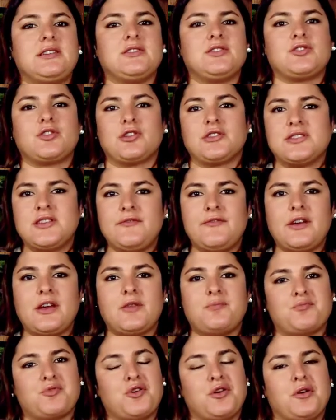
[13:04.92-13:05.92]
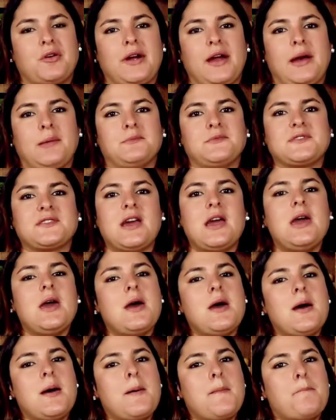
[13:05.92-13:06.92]
and certificate programs,
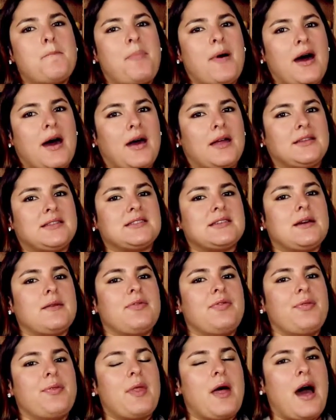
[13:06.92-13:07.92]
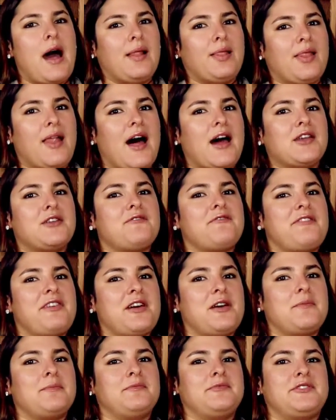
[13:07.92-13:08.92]
but a lot of
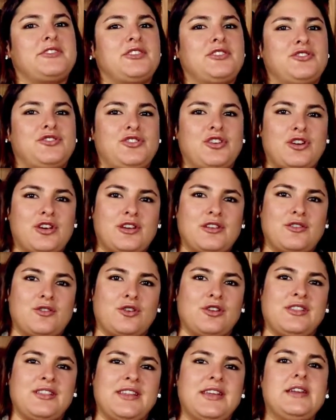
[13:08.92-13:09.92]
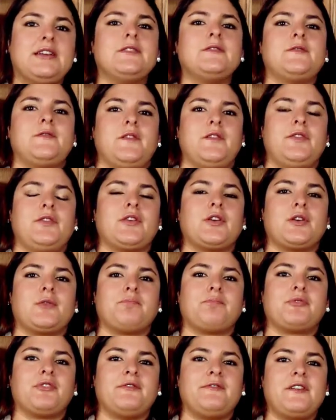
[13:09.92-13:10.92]
them desert or leave their
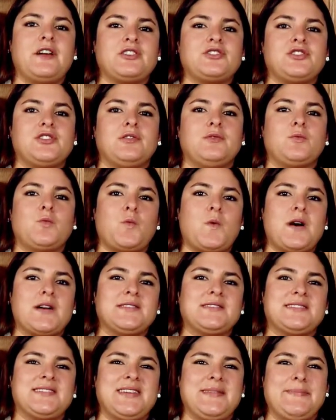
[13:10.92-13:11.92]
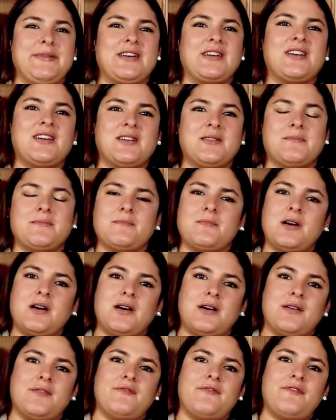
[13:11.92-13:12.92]
profession once they become
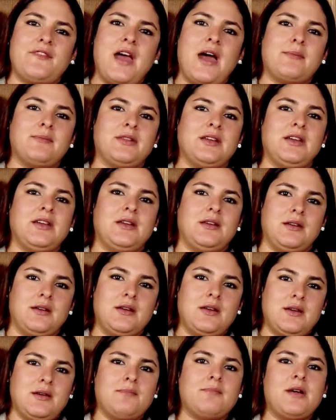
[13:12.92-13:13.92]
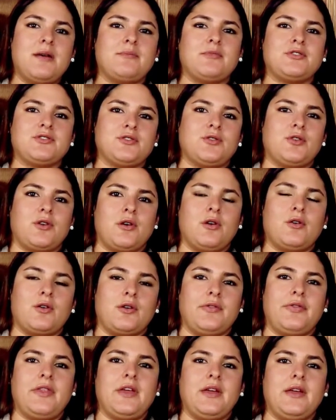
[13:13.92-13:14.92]
family members
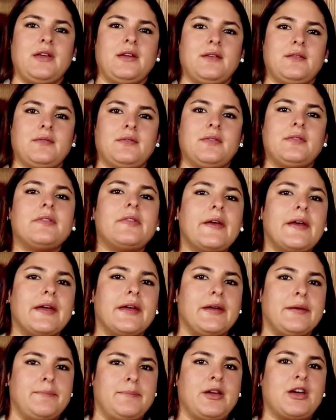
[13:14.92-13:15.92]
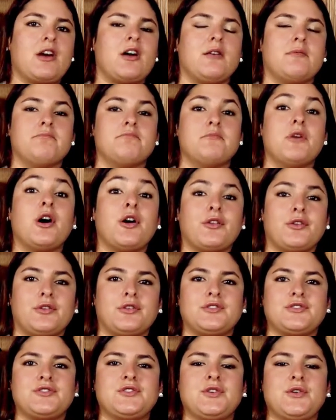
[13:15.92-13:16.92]
or they become
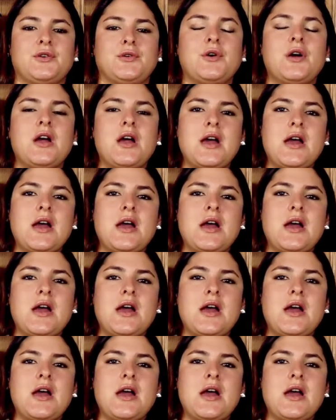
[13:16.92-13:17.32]
mothers. So